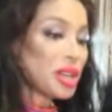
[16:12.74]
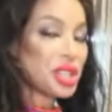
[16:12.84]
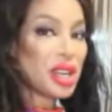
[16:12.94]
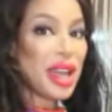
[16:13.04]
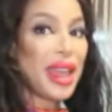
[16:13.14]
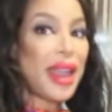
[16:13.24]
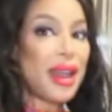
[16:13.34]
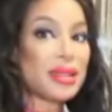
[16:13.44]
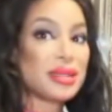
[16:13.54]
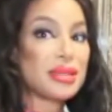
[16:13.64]
should I
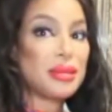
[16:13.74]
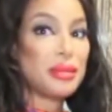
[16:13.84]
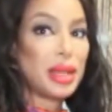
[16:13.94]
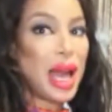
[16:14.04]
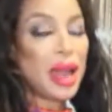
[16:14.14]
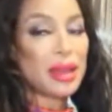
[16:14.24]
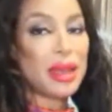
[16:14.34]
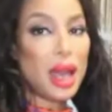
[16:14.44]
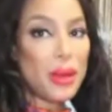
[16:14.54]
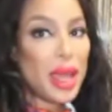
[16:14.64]
add some black?
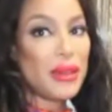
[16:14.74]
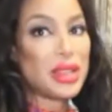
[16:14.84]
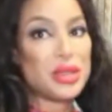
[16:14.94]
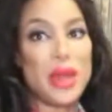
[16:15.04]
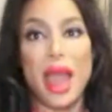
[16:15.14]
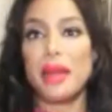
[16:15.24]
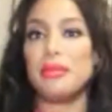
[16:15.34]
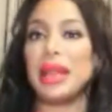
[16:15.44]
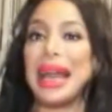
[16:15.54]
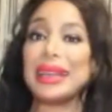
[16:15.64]
That way, if I do add
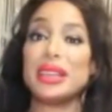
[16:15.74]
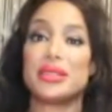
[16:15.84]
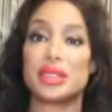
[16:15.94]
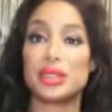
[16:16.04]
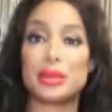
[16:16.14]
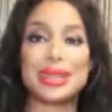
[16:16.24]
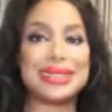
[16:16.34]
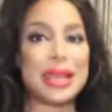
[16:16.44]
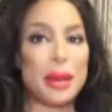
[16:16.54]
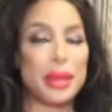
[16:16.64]
black, it gives it a little bit of
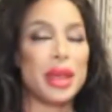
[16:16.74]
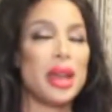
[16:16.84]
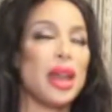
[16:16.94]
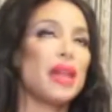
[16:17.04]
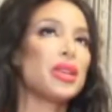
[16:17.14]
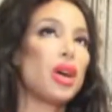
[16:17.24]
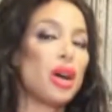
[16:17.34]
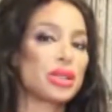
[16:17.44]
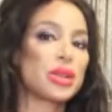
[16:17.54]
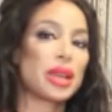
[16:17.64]
depth. And then
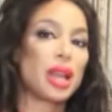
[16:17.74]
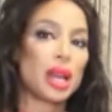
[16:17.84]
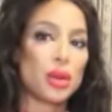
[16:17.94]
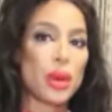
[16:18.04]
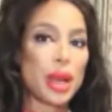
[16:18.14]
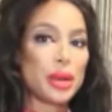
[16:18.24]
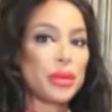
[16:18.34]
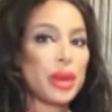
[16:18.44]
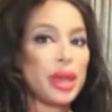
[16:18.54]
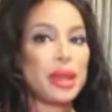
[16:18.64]
also I can kind of wear it
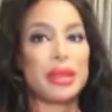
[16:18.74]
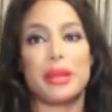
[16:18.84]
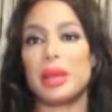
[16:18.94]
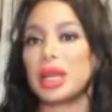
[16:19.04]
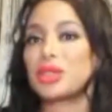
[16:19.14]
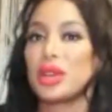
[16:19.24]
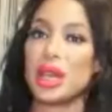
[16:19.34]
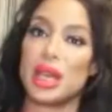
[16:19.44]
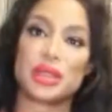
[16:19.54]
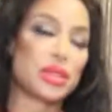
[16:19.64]
with a black dress or